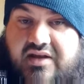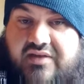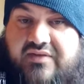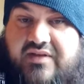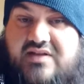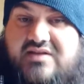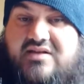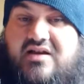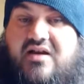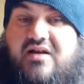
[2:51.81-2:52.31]

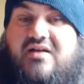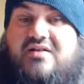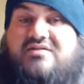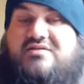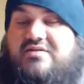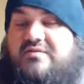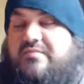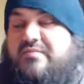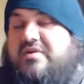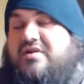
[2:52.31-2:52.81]
That's
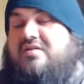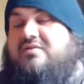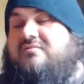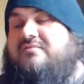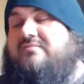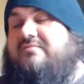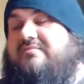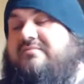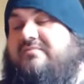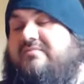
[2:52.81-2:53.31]
awesome, man.
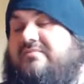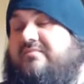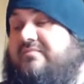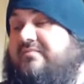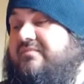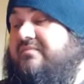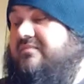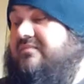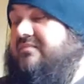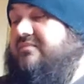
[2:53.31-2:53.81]

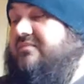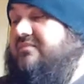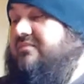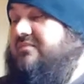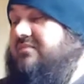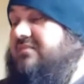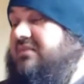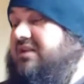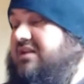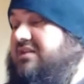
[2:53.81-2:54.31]

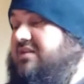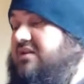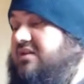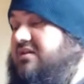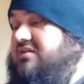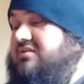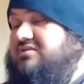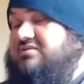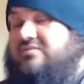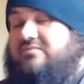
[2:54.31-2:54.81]
That's
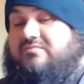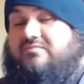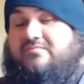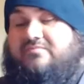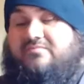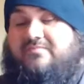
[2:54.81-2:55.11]
awesome.